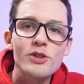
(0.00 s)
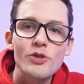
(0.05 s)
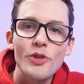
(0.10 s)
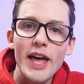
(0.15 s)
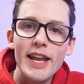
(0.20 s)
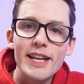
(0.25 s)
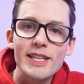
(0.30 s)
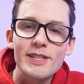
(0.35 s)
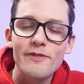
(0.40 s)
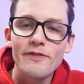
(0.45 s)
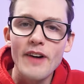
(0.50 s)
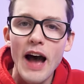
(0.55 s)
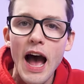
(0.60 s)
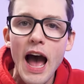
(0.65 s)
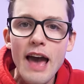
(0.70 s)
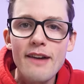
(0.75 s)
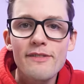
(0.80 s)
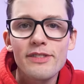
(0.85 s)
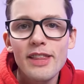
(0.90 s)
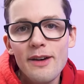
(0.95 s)
so that is
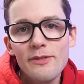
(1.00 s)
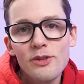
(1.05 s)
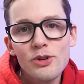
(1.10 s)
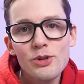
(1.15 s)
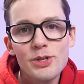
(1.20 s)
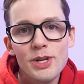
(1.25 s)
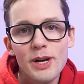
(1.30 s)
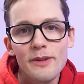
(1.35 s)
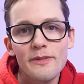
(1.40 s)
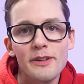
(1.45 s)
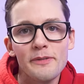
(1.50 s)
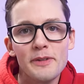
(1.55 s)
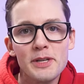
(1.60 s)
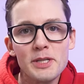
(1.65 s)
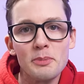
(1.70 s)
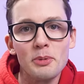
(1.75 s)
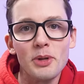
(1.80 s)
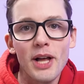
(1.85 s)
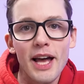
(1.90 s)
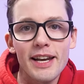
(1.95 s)
5 levels of
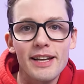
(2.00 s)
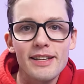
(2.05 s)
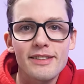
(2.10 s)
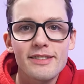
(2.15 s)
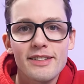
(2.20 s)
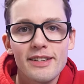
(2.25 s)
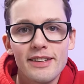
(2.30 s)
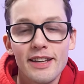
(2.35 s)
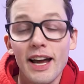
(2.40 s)
invisible edits.